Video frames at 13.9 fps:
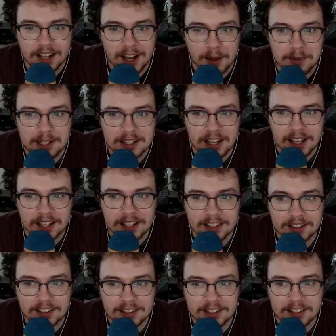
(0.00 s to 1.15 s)
mean, like,
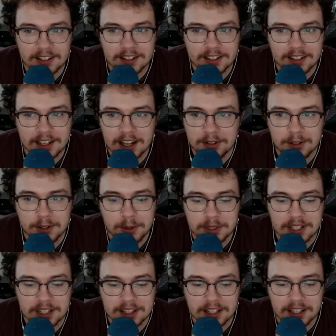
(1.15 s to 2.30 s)
I don't know what
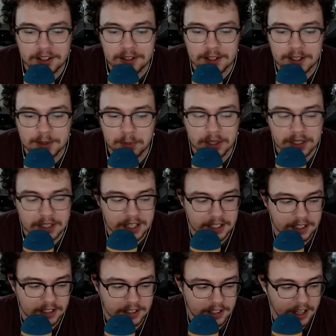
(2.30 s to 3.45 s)
to think of this, but
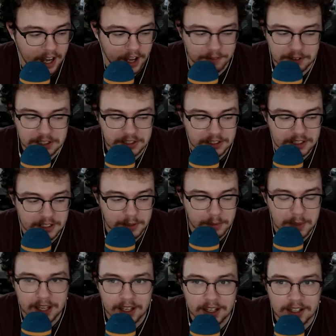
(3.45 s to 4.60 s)
like, obviously the
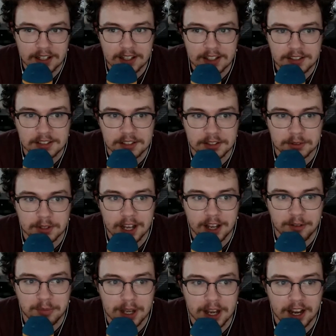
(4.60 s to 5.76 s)
man is a
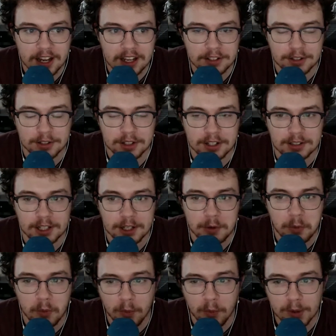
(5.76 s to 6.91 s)
FBI agent, because like,
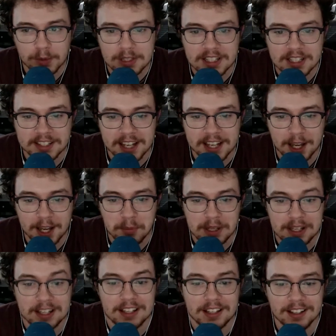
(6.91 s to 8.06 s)
what would the scam
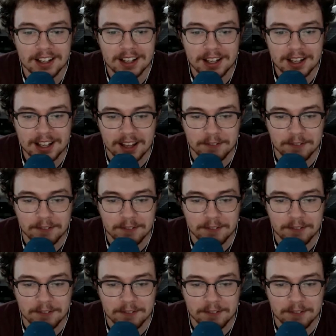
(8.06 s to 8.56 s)
be if he